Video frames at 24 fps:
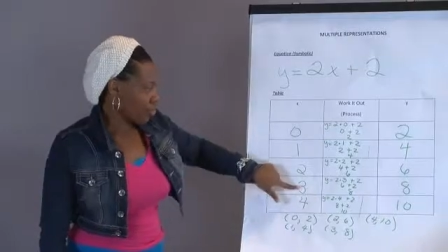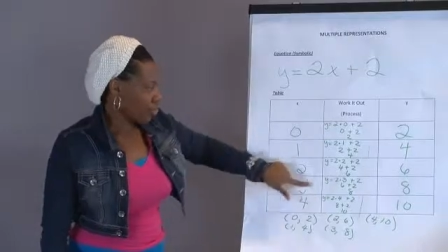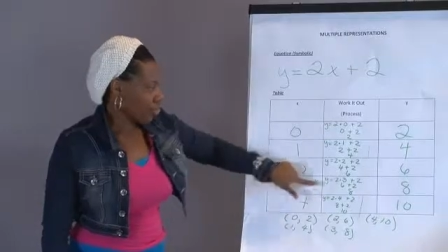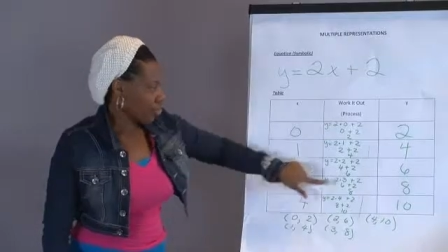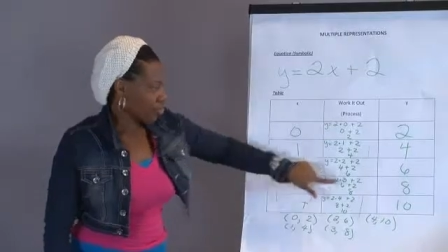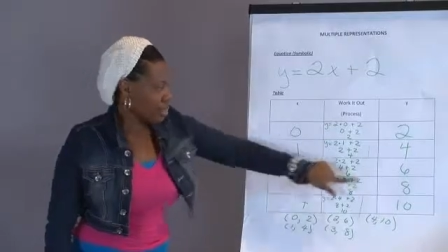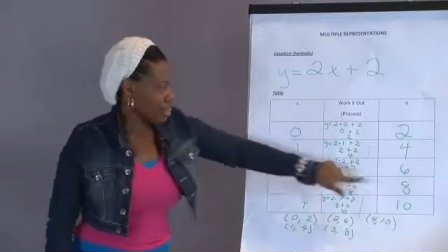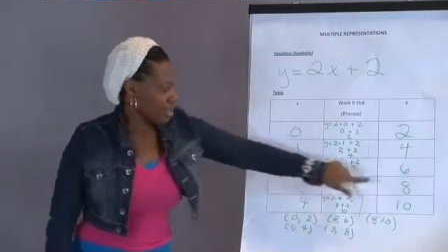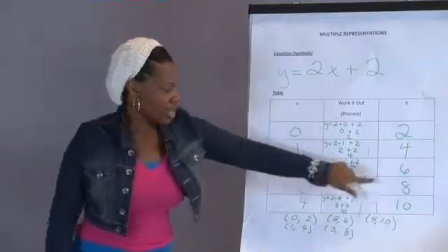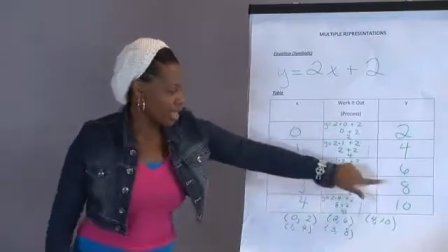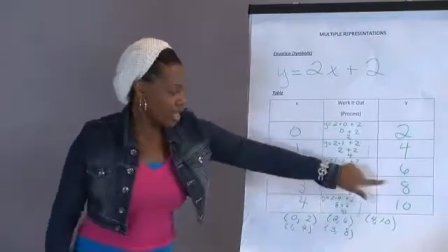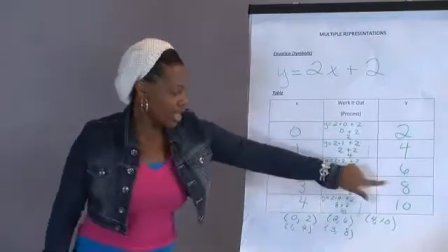
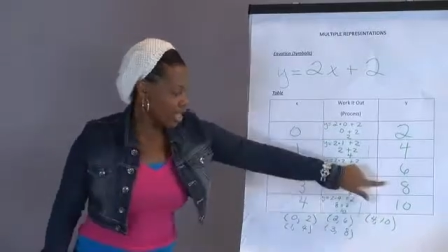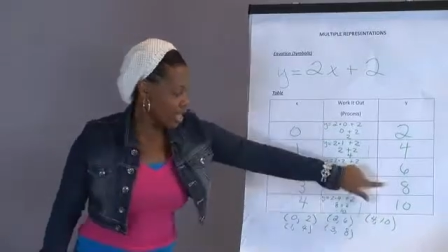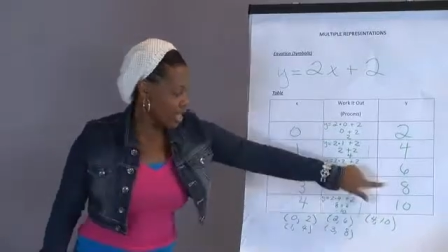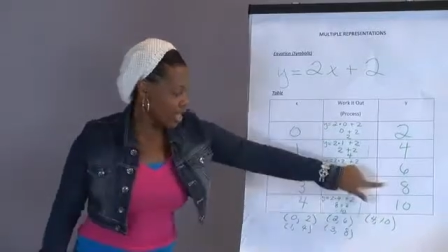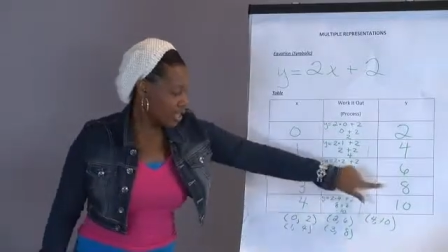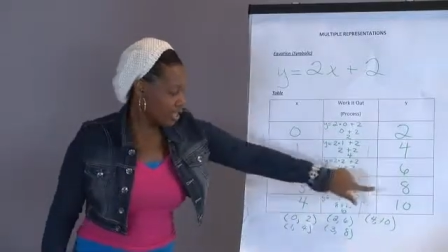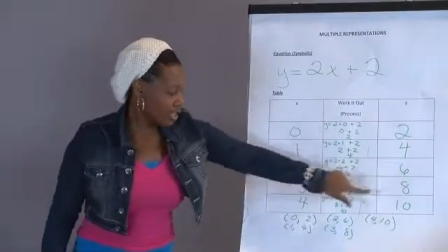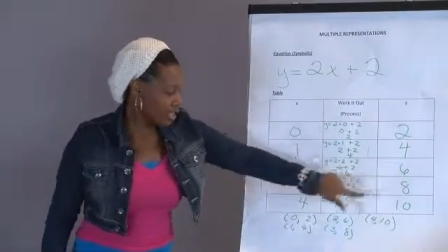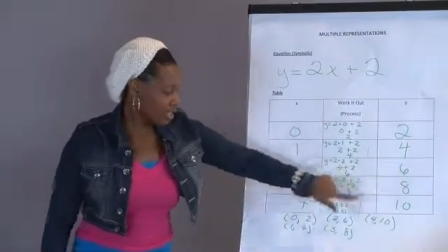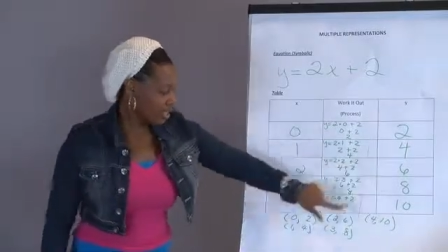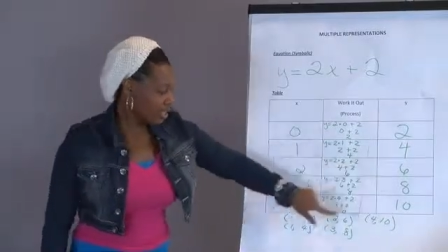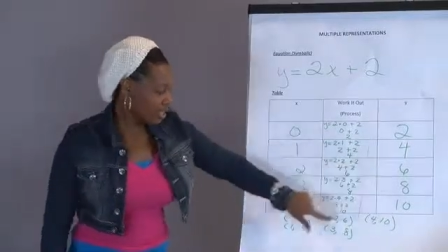3,
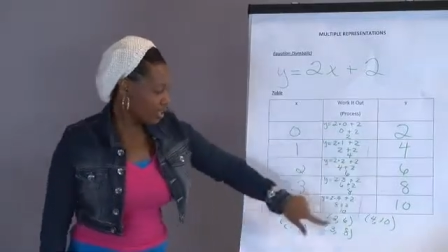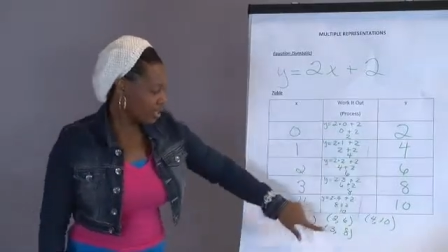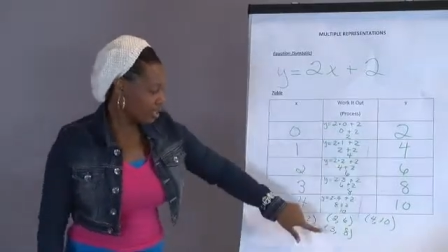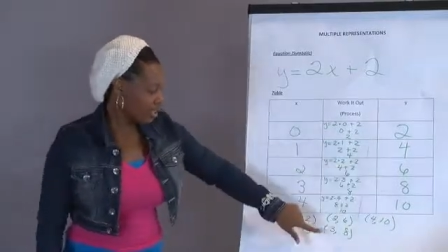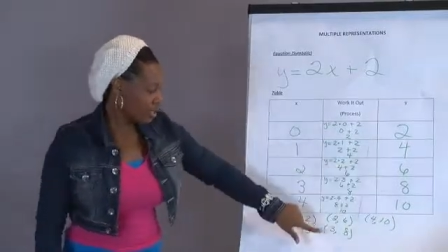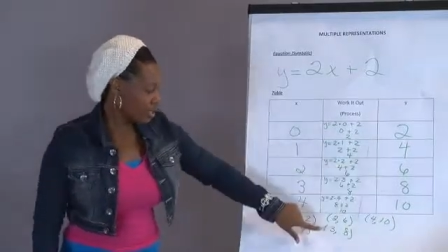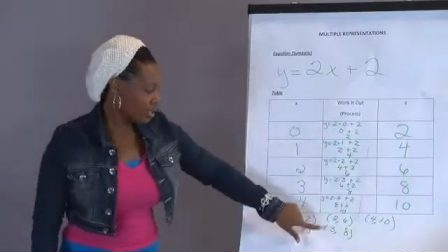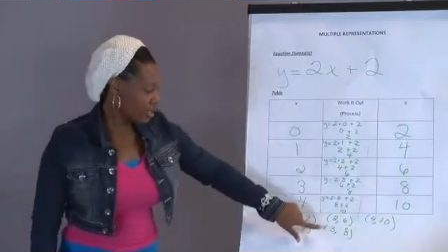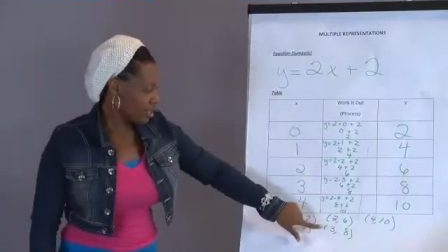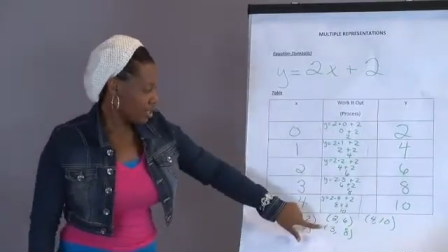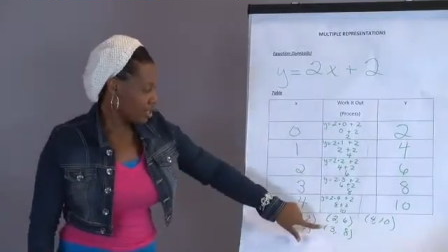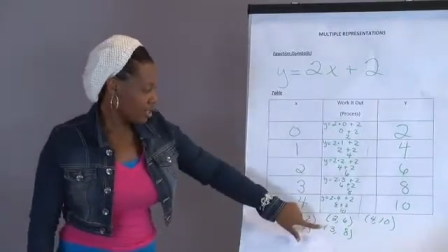8,
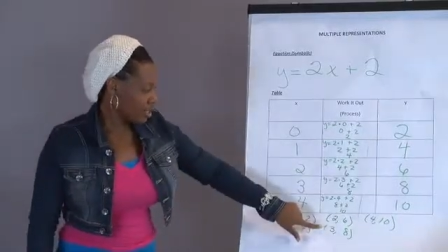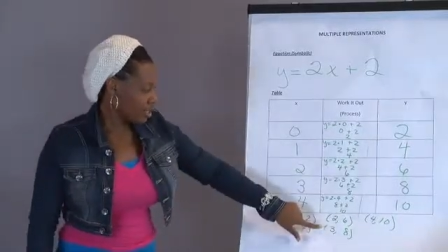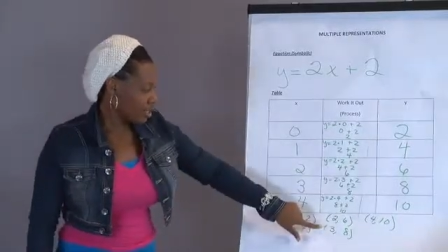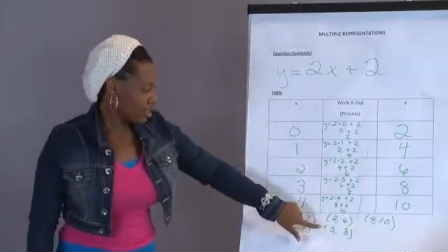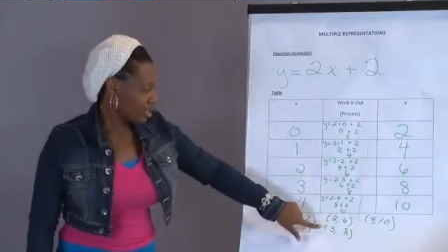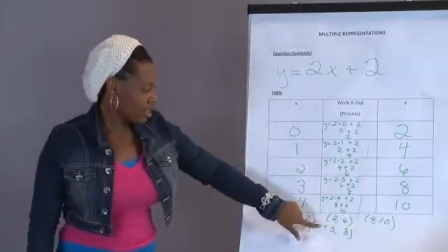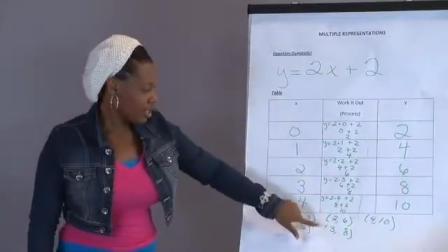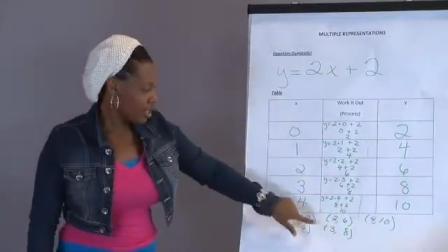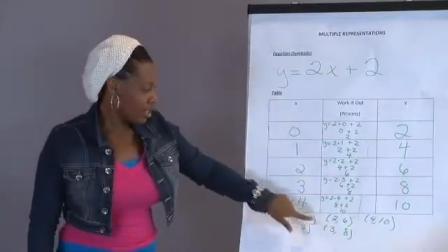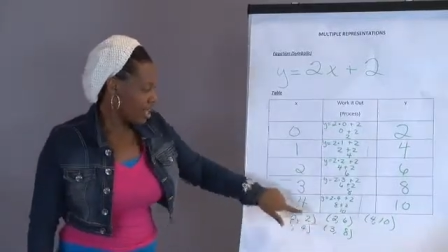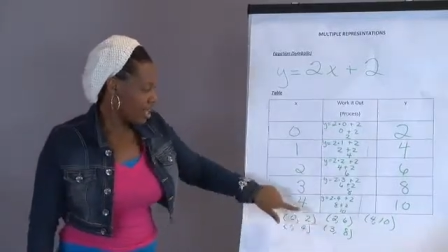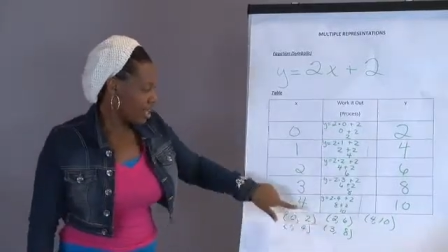
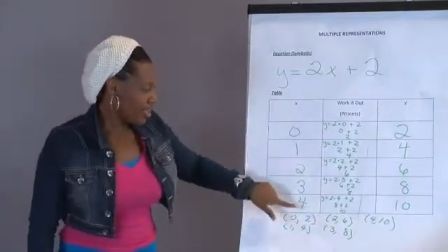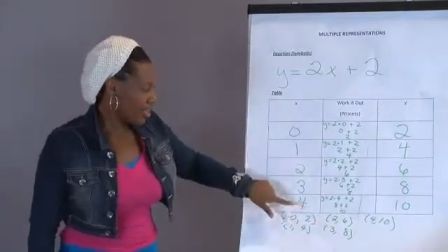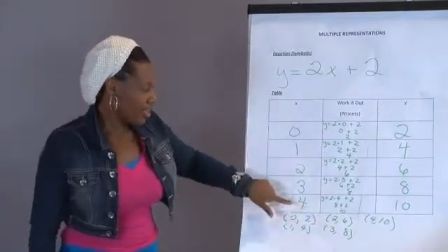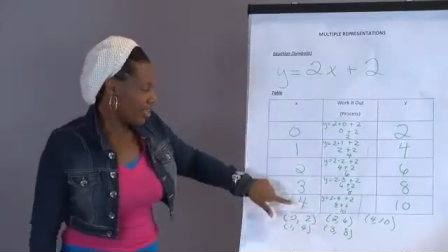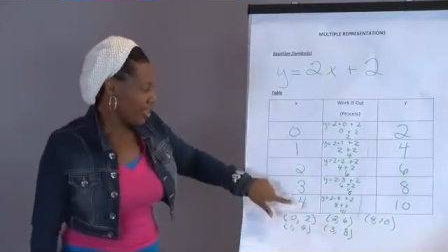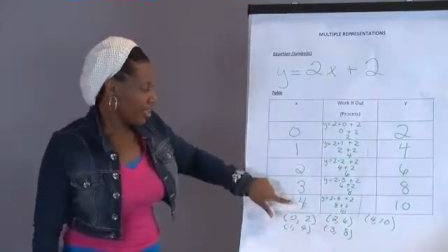and